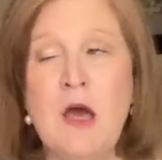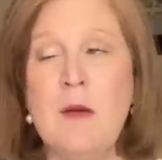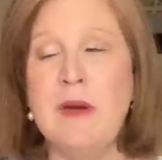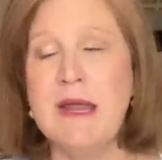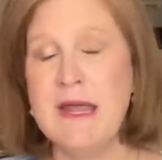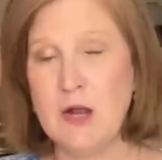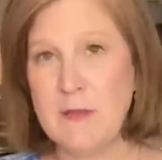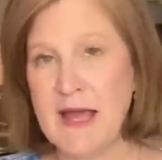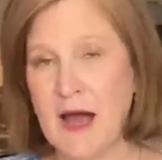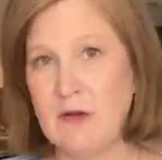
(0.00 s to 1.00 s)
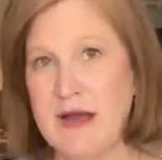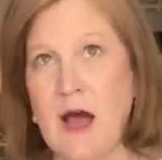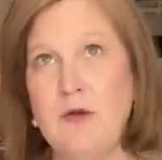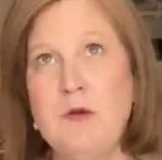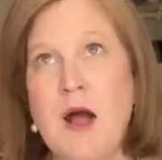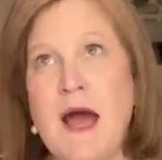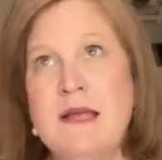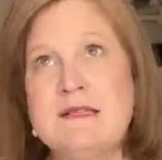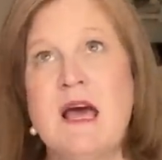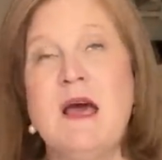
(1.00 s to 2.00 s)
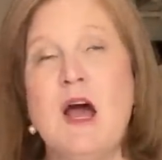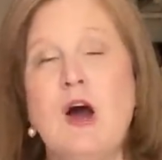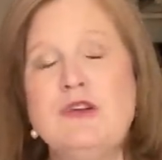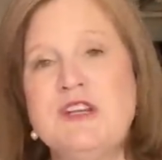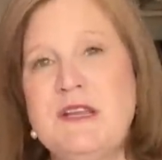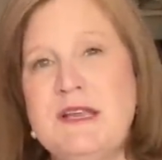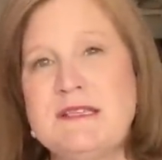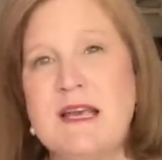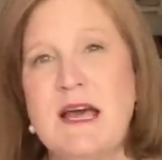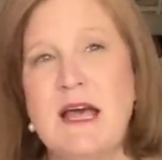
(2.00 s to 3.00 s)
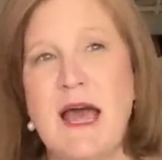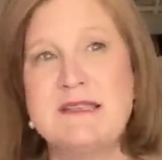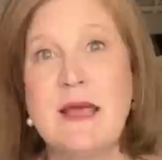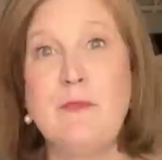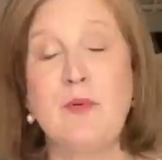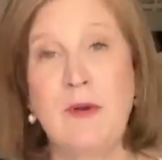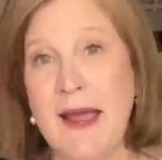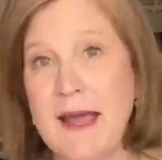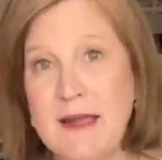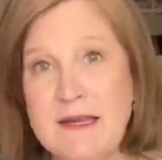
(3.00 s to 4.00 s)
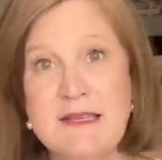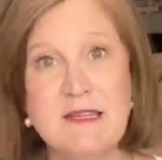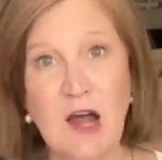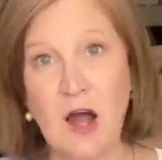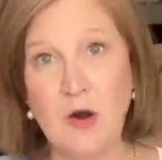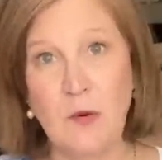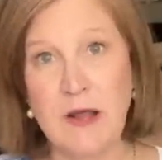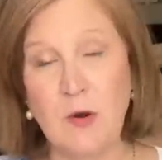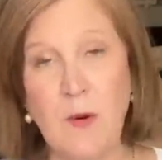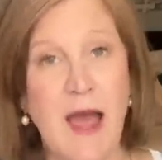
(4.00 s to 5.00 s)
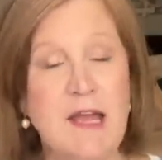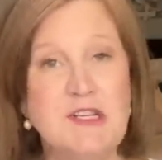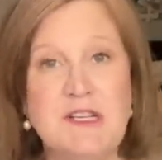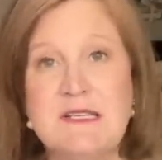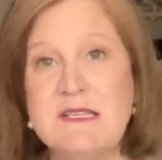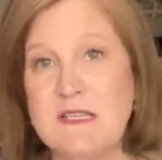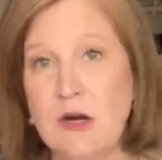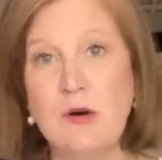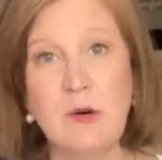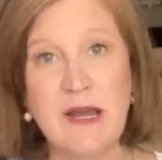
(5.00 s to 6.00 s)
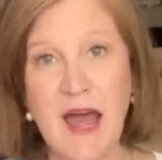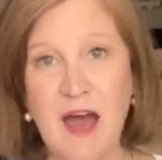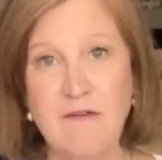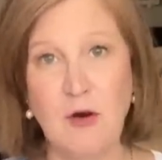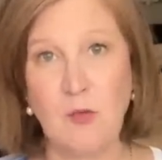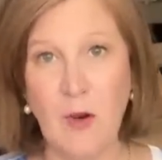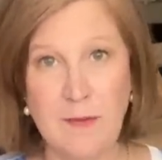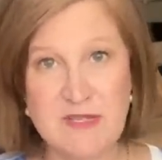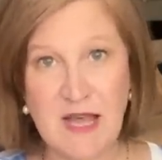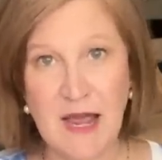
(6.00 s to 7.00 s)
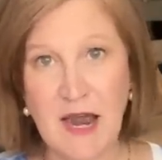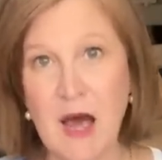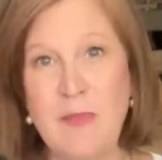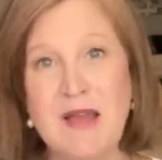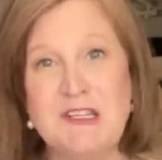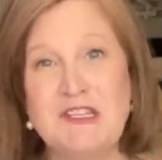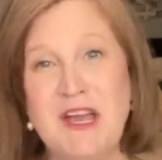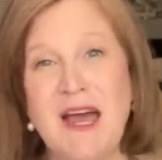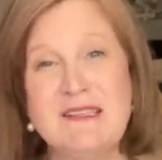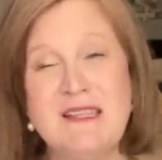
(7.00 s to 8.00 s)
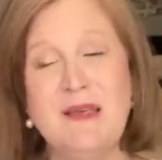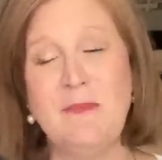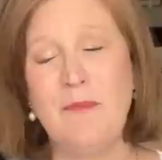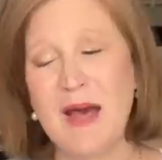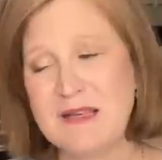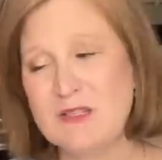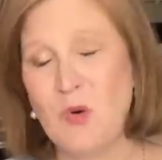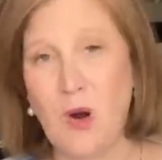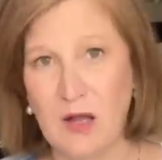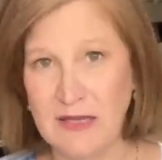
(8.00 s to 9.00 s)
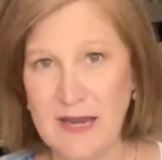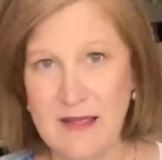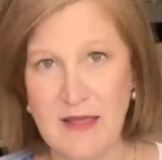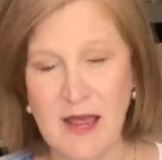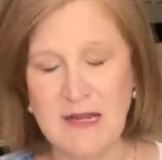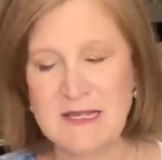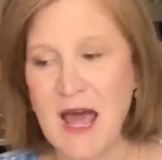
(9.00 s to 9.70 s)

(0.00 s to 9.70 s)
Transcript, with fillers: But hear me out now, you guys. Oceanista as a brand is not going away. She's still going to have her website up and she has the best quality things.